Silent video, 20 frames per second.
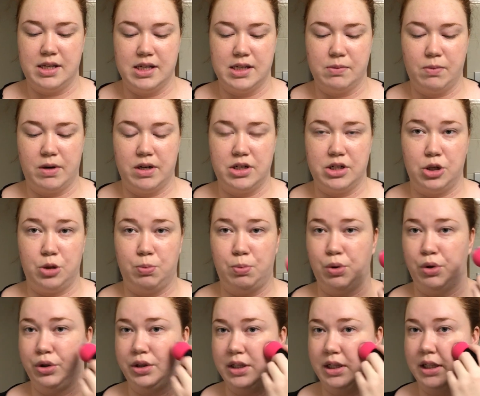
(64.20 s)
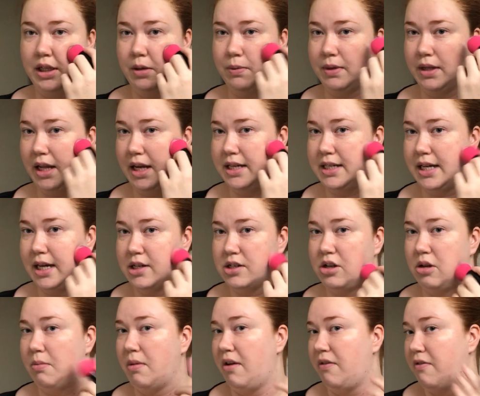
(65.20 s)
this one to put the liquid
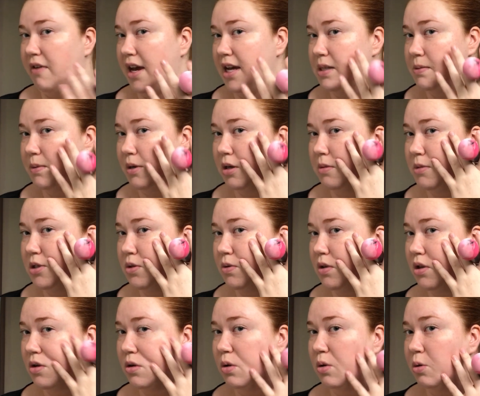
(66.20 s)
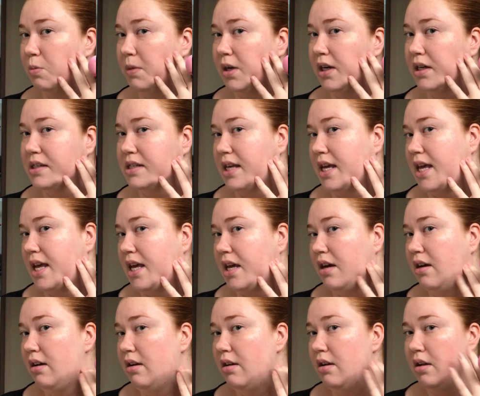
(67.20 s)
latex on my face. We're going to be doing the claw marks
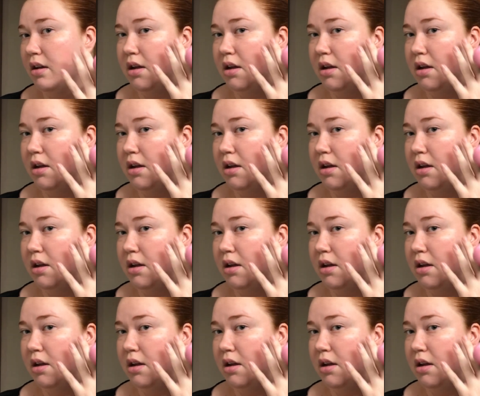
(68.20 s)
here,